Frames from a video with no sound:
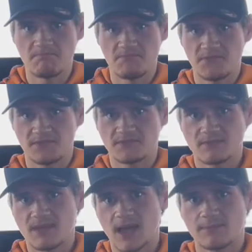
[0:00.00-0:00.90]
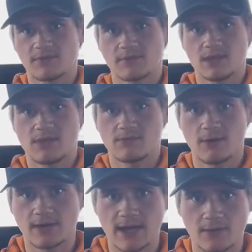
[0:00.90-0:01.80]
just absolutely
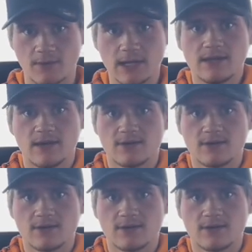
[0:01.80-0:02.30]
thrown out the window. The